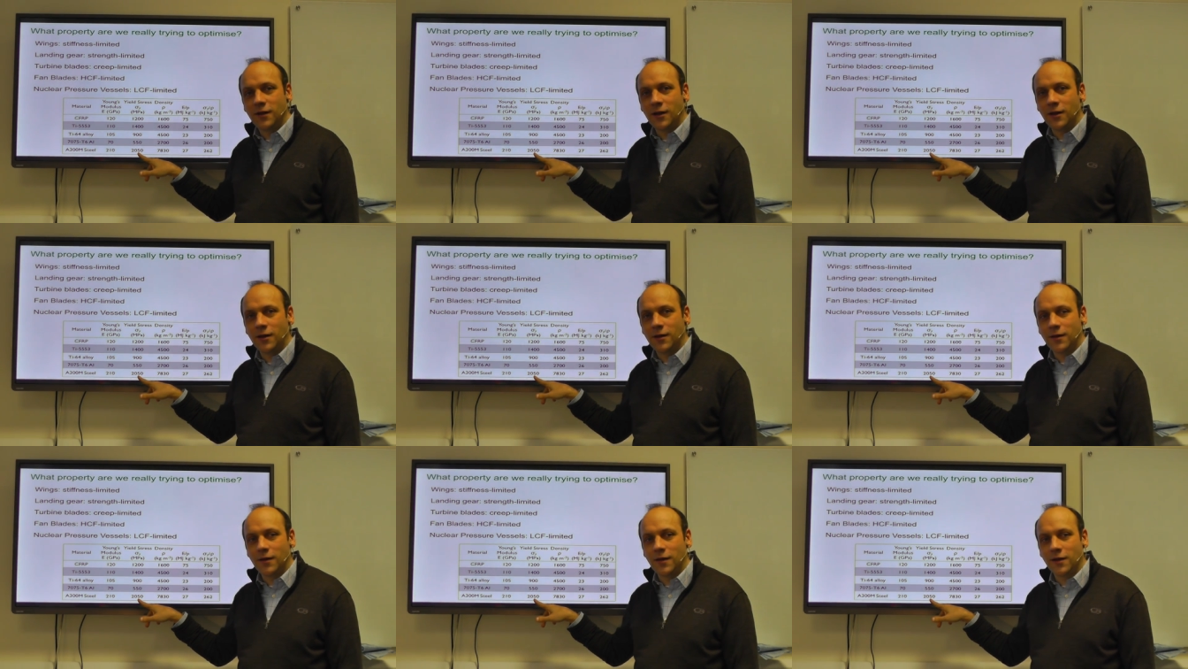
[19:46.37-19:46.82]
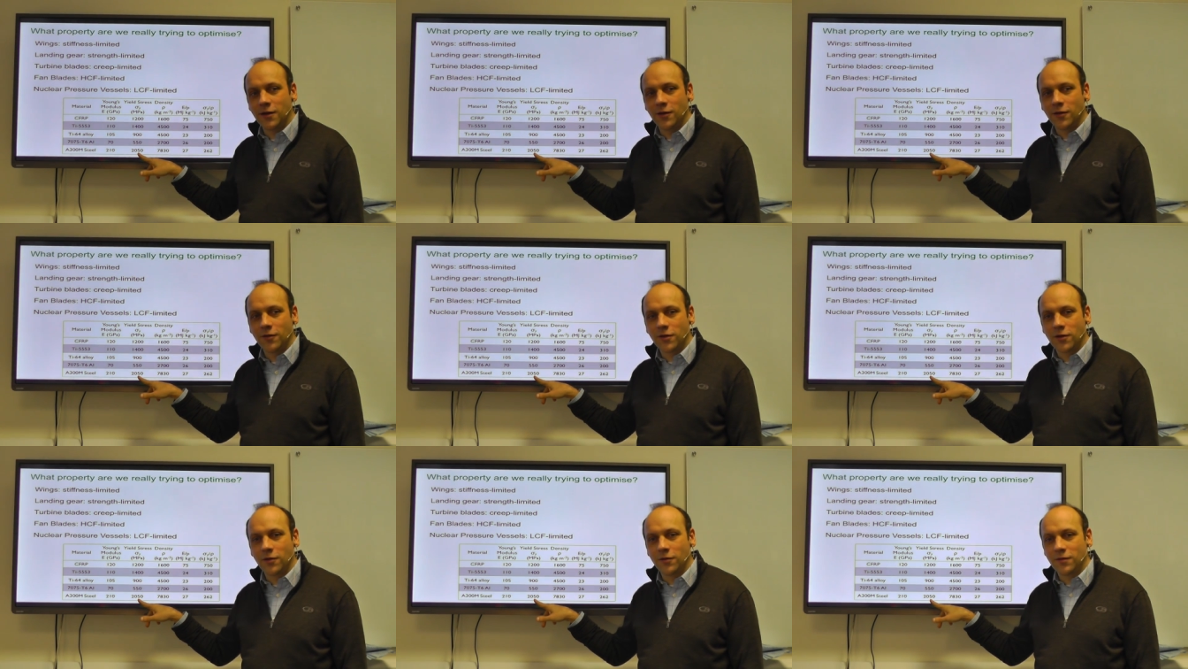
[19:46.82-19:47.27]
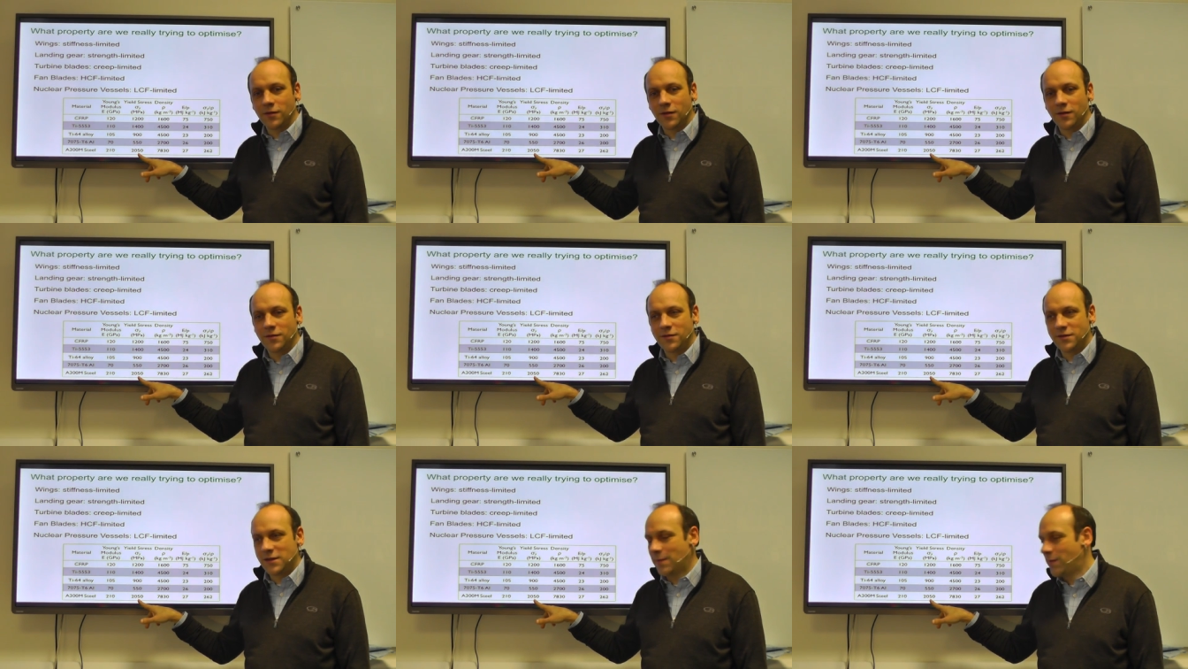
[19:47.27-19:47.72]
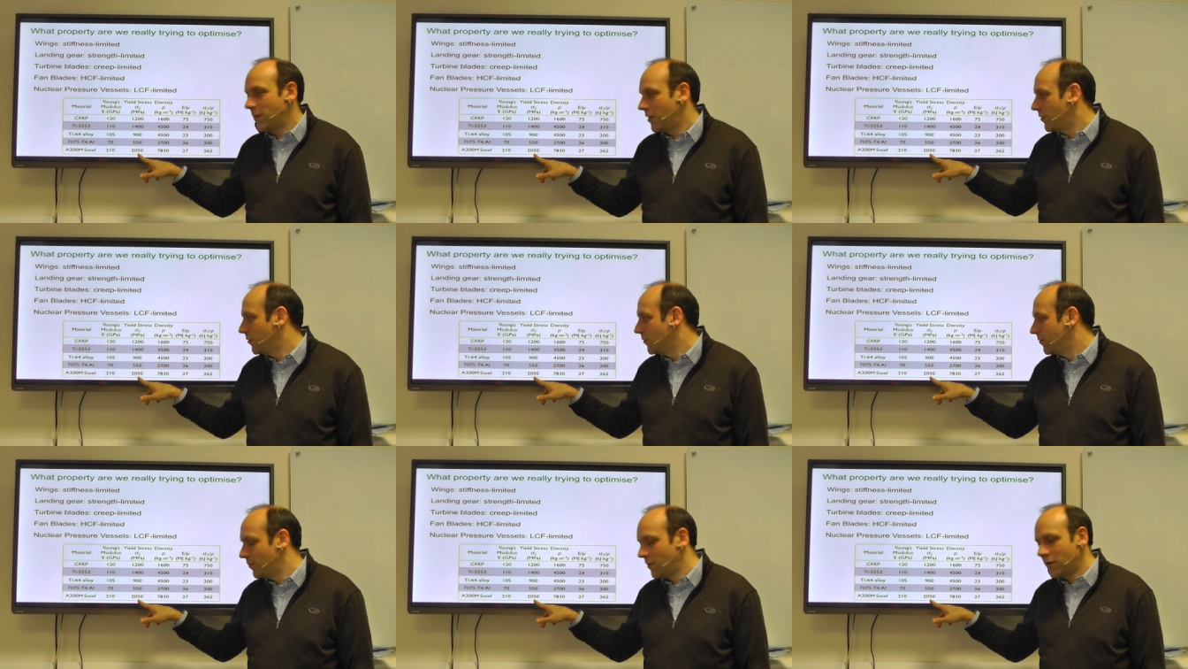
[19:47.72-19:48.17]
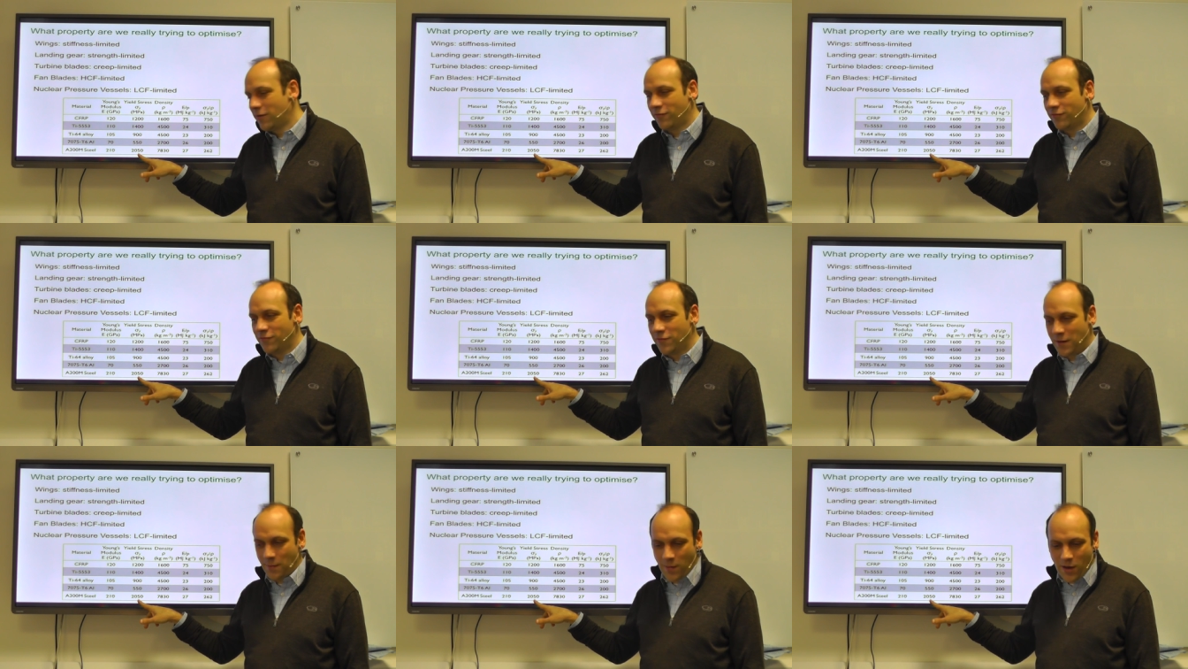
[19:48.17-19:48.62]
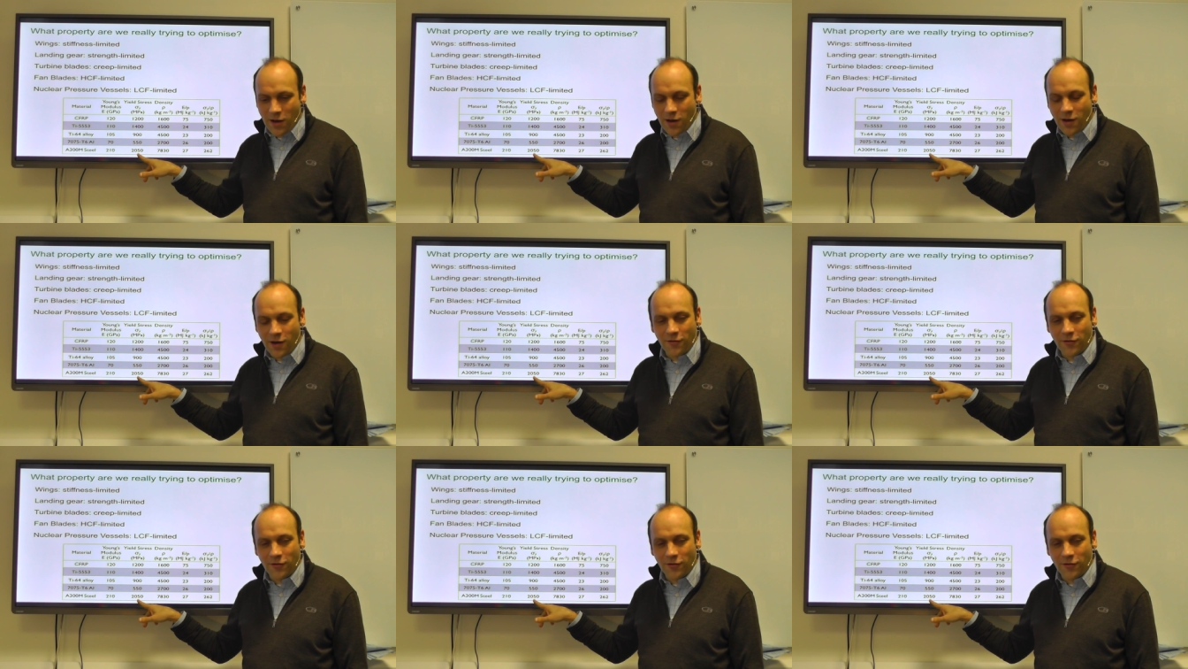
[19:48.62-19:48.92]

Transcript: Uh, your, your, typical re rebar